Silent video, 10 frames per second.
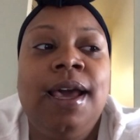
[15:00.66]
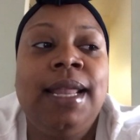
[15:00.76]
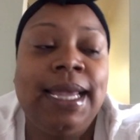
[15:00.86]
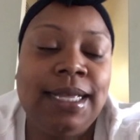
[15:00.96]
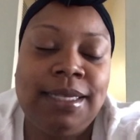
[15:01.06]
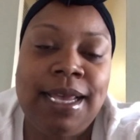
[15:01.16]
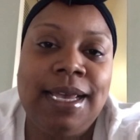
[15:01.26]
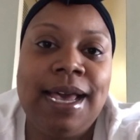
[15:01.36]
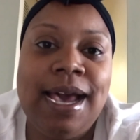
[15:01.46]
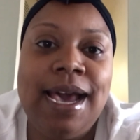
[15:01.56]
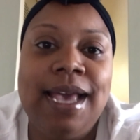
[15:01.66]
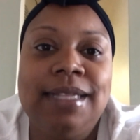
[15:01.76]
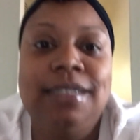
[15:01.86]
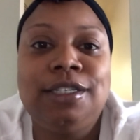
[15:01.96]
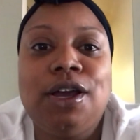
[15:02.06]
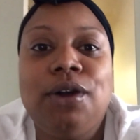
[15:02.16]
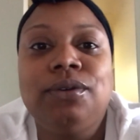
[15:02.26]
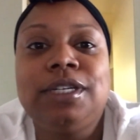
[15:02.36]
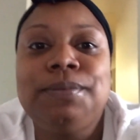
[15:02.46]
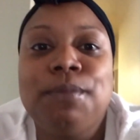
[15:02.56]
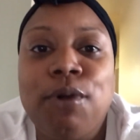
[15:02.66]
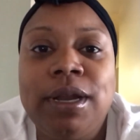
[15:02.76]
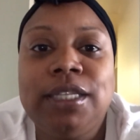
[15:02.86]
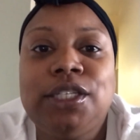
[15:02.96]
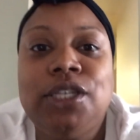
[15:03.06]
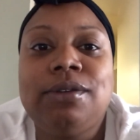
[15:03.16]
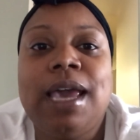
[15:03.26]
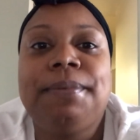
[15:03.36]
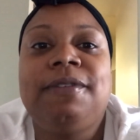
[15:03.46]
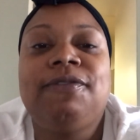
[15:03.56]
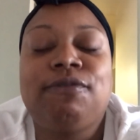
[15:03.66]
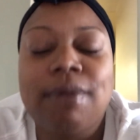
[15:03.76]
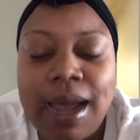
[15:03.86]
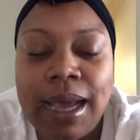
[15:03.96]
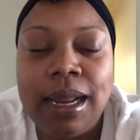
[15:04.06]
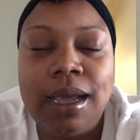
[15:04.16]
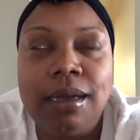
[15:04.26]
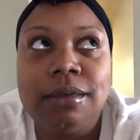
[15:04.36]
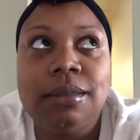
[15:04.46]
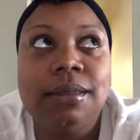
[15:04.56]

like I said, guys, good morning to you. Happy Friday. Oh,